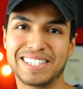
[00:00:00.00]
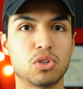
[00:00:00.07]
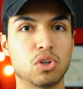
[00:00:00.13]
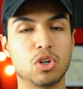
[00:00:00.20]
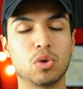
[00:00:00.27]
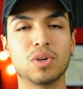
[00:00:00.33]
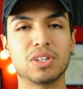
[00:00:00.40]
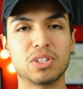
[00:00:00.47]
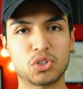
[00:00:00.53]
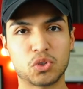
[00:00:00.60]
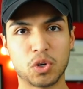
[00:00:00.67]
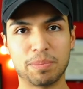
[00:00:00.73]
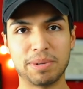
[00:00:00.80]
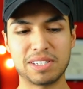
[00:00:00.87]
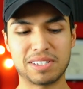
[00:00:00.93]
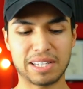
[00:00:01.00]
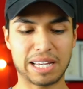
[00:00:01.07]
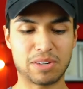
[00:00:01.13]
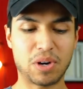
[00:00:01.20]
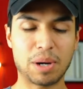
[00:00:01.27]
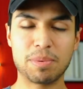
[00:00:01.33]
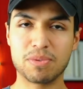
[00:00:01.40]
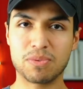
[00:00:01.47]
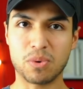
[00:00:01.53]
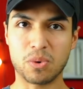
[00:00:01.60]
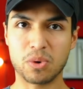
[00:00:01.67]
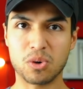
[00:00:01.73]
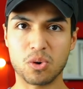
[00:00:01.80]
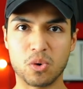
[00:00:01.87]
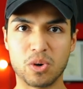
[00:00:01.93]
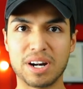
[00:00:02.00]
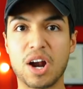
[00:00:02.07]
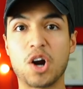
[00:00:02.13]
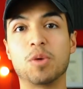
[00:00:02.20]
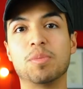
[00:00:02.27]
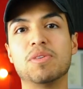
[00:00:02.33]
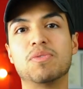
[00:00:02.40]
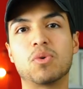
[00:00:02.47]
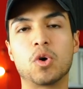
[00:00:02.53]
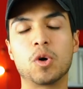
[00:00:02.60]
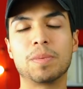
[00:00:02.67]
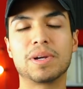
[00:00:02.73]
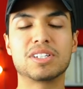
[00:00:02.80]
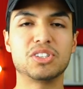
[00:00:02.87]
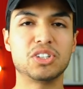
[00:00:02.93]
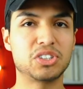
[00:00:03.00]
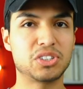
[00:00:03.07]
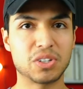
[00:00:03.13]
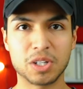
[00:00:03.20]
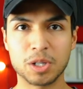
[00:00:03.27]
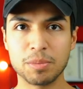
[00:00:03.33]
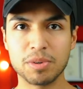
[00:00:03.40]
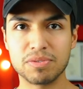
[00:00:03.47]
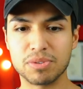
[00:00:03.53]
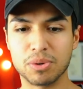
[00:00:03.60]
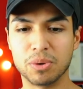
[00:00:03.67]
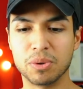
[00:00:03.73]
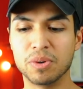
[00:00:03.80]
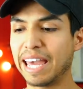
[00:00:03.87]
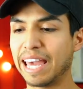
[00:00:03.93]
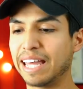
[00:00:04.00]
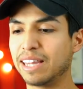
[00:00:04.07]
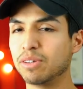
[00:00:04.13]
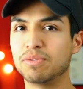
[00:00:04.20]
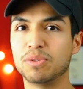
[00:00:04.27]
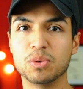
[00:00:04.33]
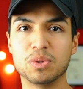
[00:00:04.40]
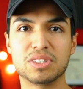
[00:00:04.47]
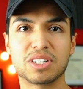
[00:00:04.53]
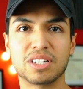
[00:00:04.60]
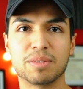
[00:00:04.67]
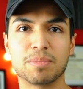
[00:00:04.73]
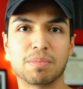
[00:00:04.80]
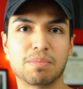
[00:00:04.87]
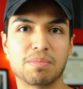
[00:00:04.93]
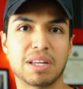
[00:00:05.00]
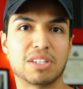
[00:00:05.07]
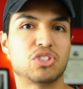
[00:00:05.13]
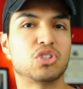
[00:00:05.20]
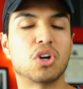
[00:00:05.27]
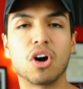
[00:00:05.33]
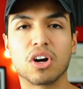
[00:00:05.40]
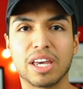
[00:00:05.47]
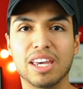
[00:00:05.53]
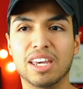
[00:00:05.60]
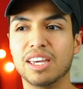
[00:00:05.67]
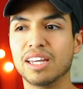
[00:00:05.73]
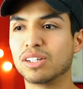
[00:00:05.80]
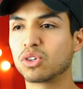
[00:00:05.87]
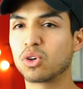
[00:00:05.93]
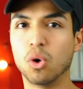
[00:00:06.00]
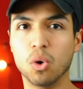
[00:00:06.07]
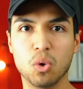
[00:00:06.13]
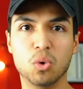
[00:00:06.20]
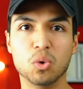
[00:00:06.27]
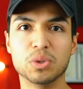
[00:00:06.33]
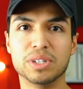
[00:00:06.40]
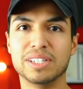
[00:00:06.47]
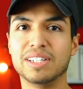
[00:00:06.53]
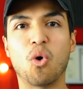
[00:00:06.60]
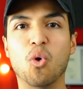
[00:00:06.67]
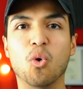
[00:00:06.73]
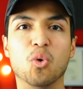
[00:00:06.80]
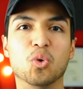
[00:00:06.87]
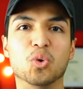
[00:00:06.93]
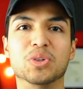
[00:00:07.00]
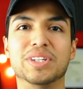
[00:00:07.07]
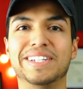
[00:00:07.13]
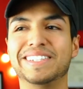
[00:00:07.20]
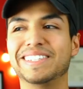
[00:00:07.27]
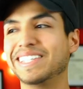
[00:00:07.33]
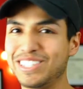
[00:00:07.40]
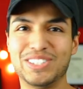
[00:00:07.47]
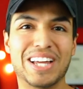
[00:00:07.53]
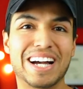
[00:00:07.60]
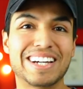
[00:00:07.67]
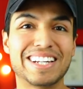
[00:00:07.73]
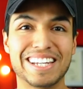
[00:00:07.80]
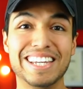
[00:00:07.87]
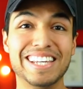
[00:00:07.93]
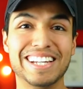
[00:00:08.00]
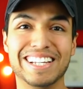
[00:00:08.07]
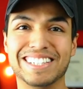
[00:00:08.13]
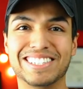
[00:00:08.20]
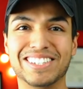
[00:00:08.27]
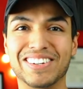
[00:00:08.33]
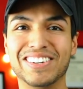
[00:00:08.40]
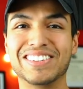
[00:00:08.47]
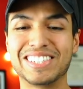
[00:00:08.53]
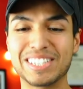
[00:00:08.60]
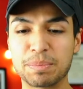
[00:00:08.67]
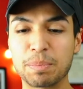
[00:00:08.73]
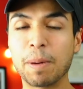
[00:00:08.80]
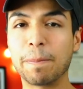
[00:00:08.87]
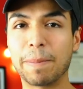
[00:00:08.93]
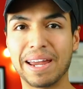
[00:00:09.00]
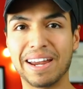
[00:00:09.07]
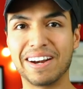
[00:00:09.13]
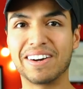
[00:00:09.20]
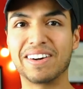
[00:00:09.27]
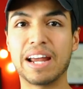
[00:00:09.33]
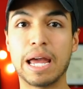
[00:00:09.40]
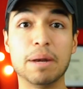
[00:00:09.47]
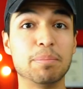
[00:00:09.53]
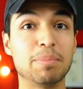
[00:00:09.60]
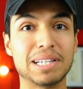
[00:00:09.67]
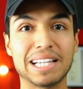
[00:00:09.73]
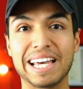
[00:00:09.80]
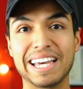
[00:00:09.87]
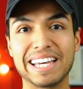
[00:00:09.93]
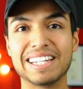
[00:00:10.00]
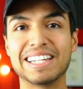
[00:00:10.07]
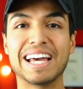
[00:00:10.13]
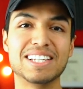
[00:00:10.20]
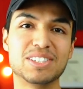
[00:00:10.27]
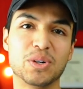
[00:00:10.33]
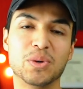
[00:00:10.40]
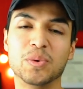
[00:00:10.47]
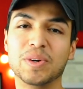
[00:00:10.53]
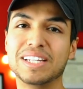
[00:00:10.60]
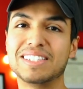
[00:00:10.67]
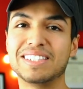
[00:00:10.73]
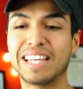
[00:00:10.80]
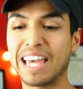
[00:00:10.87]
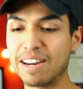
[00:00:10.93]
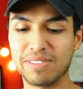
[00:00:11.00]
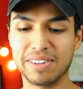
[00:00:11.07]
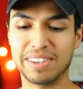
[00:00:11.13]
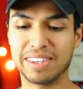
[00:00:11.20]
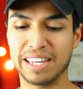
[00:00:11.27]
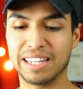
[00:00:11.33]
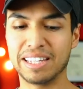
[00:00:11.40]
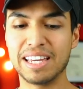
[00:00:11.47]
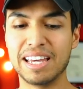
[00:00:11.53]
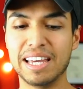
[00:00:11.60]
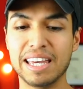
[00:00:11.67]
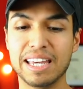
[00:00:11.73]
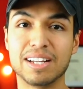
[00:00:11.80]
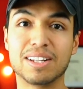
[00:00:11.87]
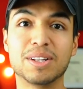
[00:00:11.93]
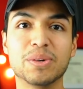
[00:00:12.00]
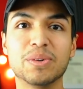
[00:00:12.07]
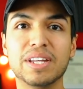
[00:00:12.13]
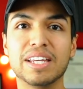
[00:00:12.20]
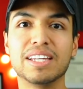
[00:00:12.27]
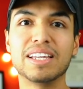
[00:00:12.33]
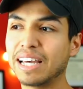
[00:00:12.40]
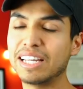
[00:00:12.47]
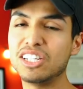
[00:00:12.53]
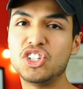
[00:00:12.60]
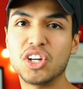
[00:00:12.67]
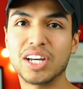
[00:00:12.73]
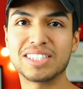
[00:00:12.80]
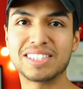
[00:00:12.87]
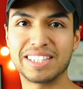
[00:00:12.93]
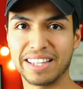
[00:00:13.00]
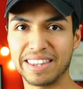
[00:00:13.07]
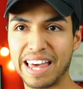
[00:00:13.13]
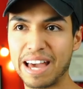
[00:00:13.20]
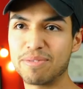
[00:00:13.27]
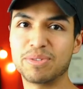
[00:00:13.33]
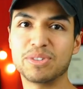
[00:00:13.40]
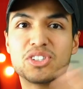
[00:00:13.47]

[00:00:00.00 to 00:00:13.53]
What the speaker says: So you don't wanna destroy pizza like right before or an hour before, because you're still gonna be full and the food is gonna get soggy and cold and old and you're not gonna eat it. So just prepare and plan, as always, everything, including digesting that food.